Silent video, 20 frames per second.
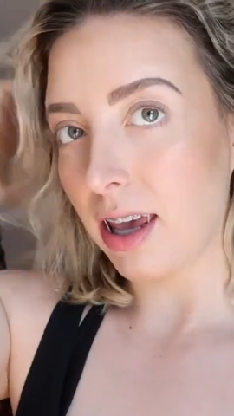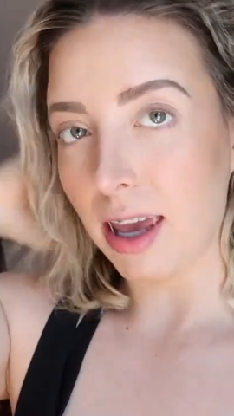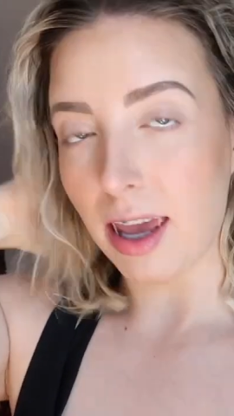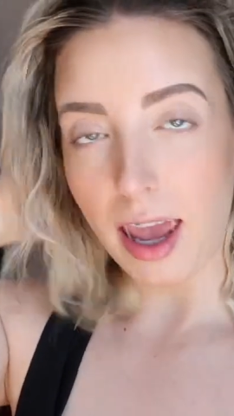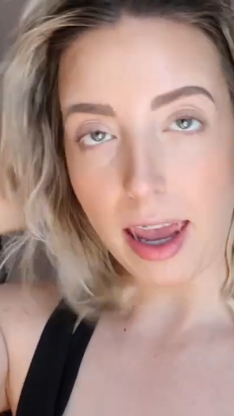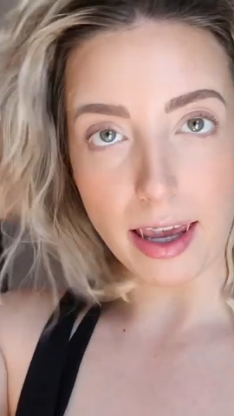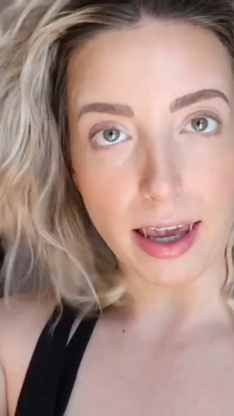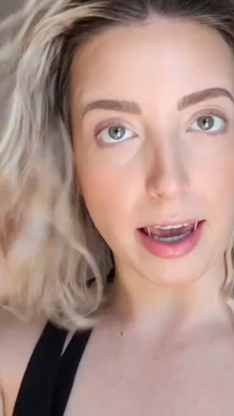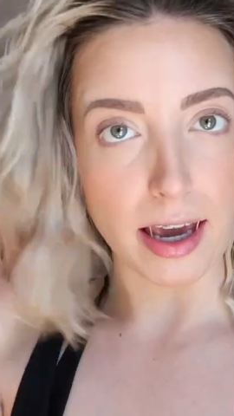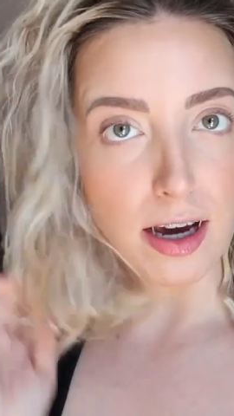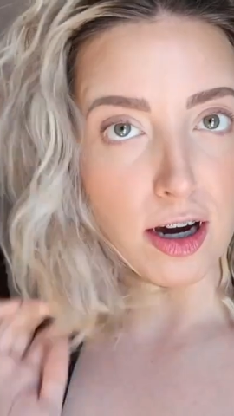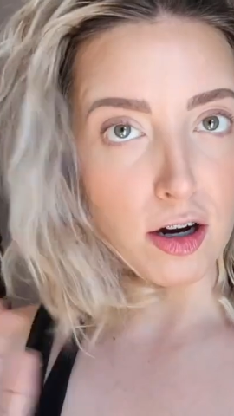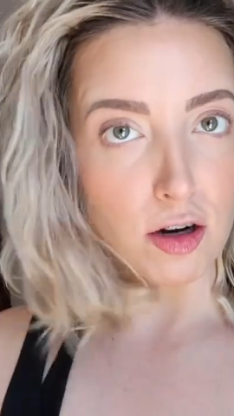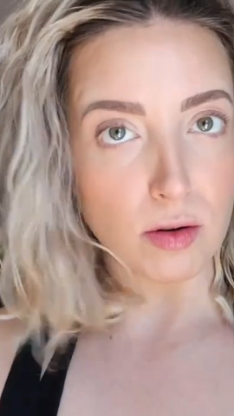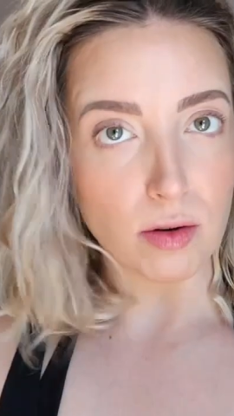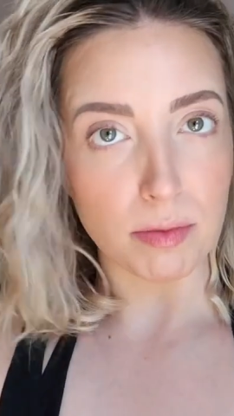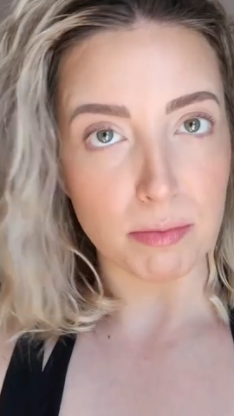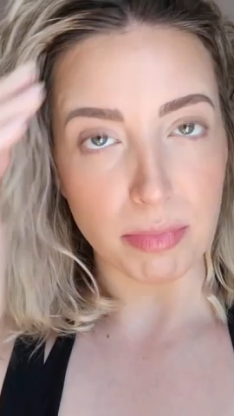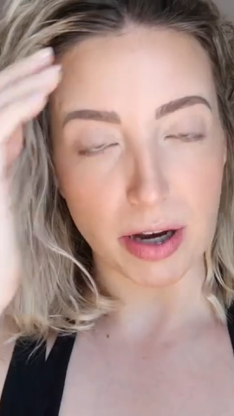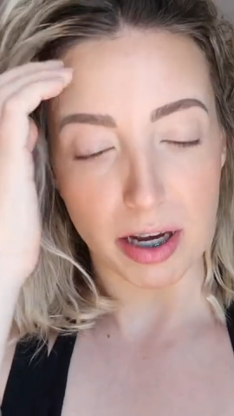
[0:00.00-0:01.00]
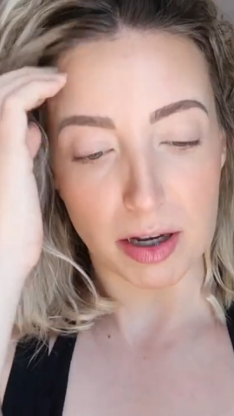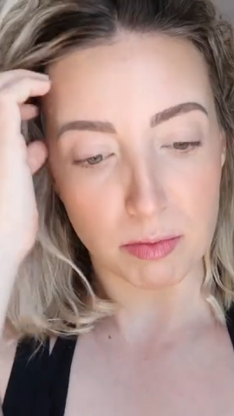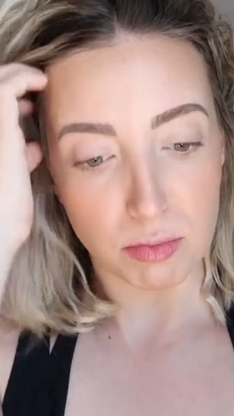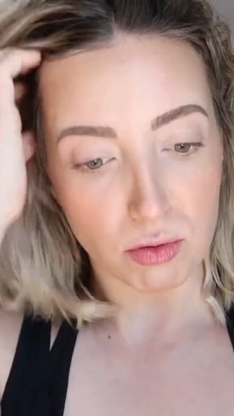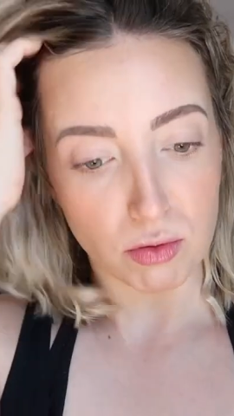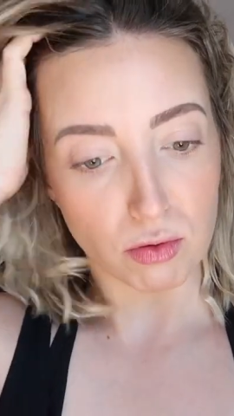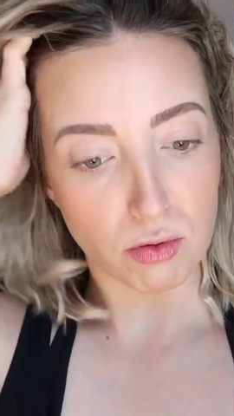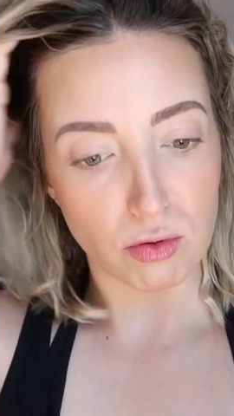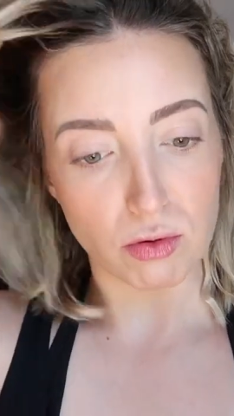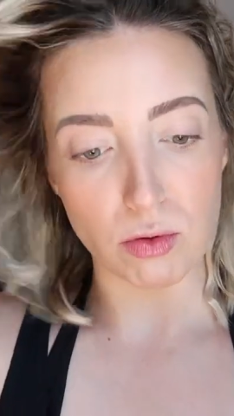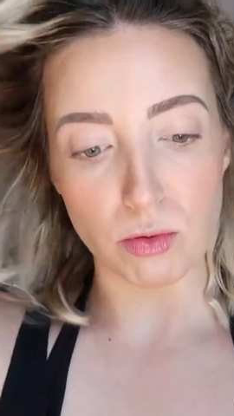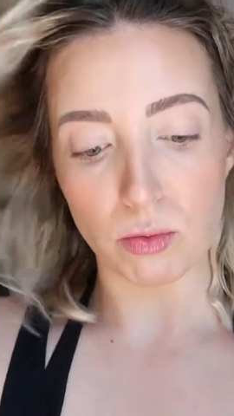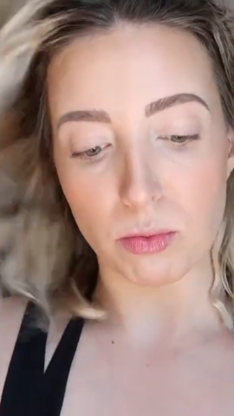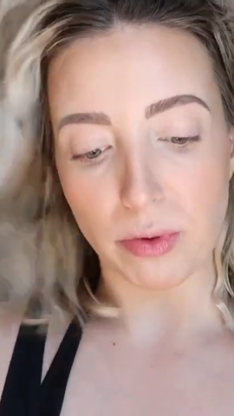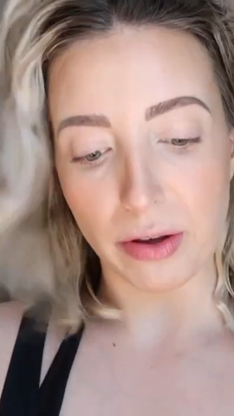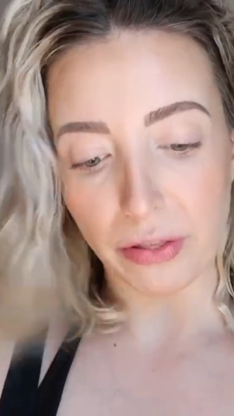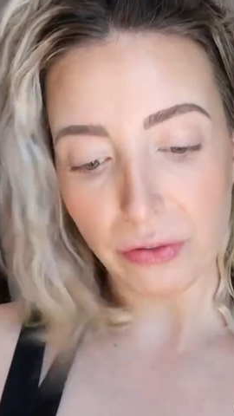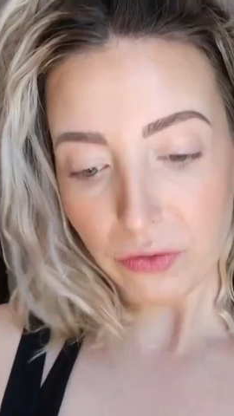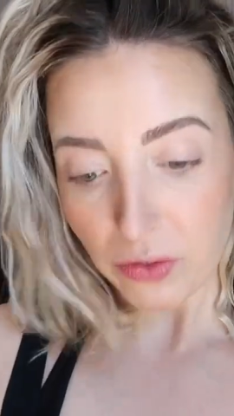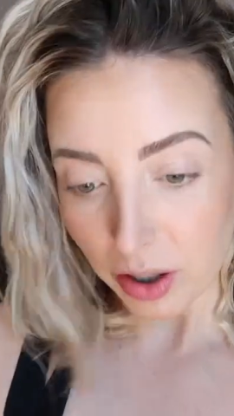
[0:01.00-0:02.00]
hang out by a pool
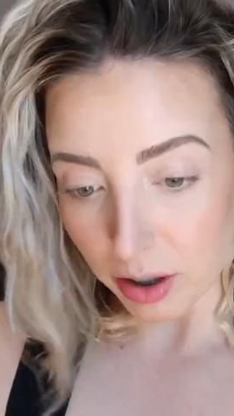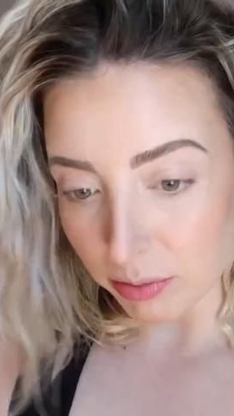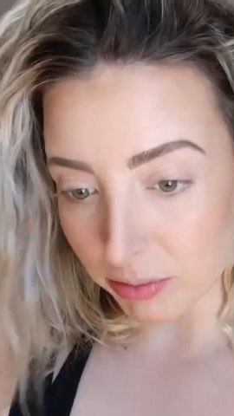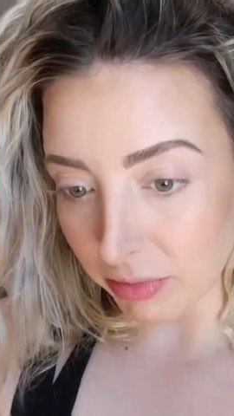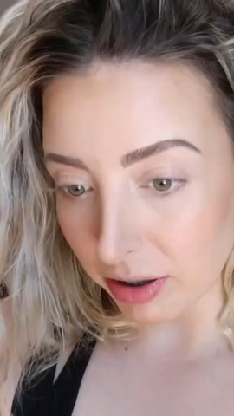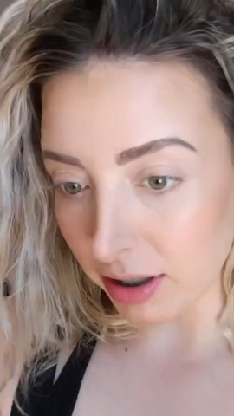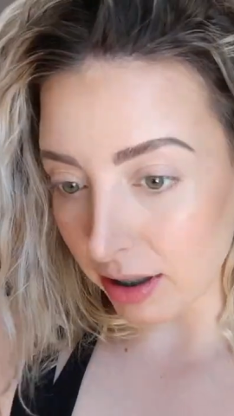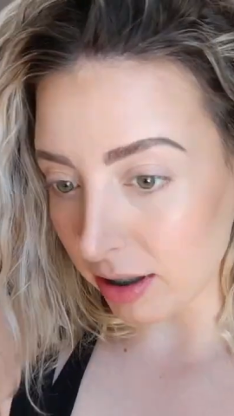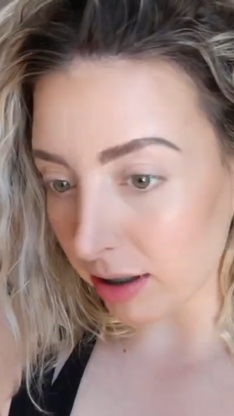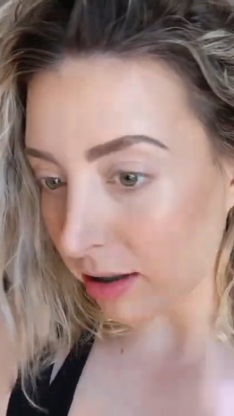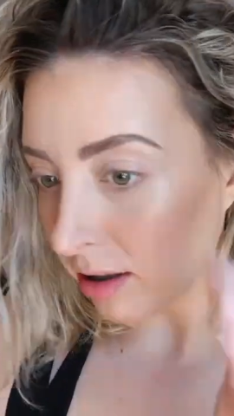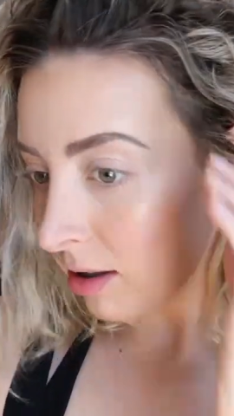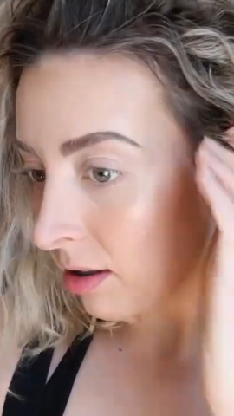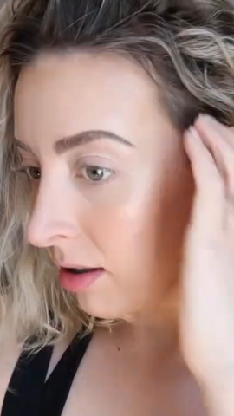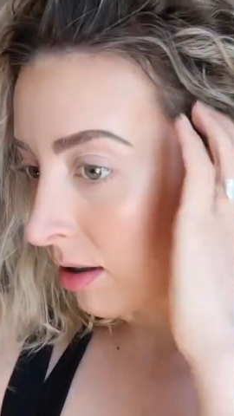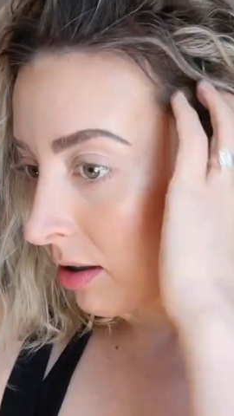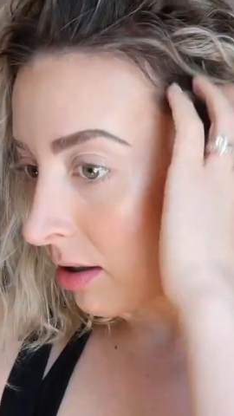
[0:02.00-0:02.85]
with family.